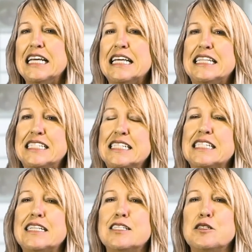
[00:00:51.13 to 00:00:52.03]
This is
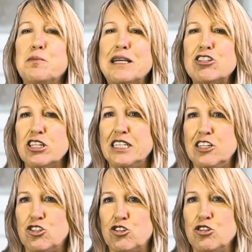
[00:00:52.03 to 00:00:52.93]
especially
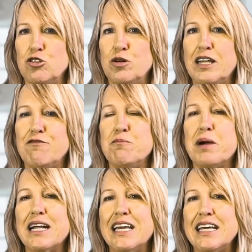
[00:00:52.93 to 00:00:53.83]
true if
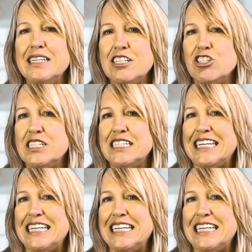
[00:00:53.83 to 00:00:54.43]
market conditions